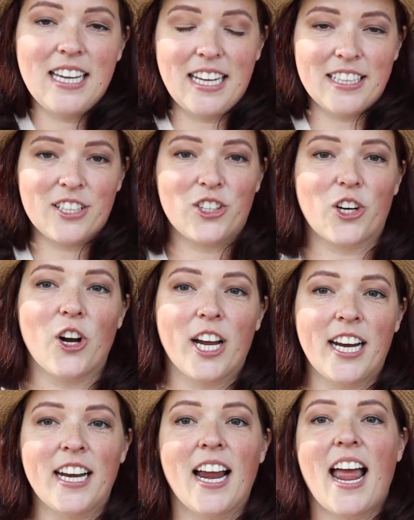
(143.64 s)
in the
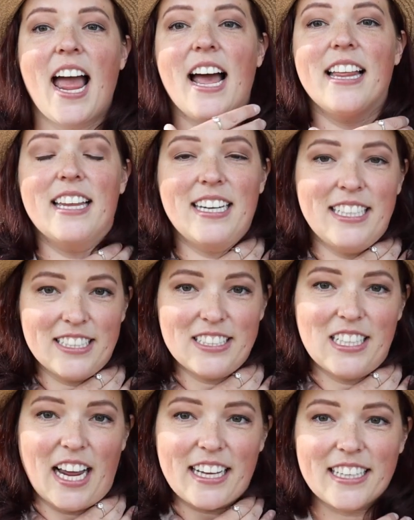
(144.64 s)
groin, and then near
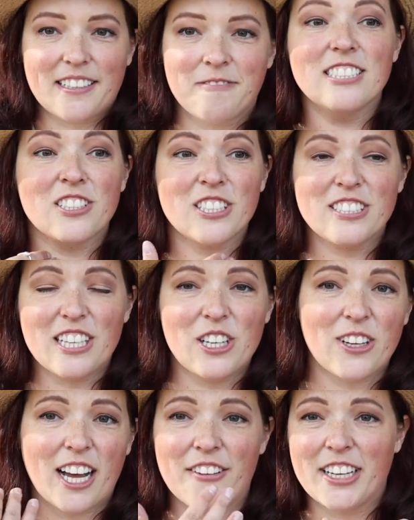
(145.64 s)
the neck, as long as they
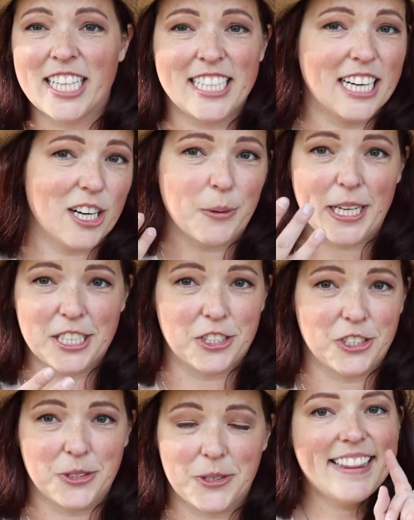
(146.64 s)
don't have any airway
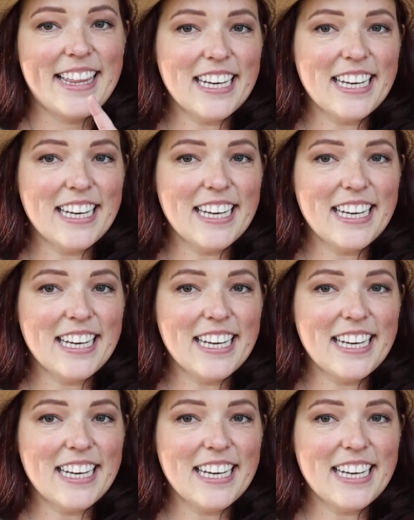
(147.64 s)
issues.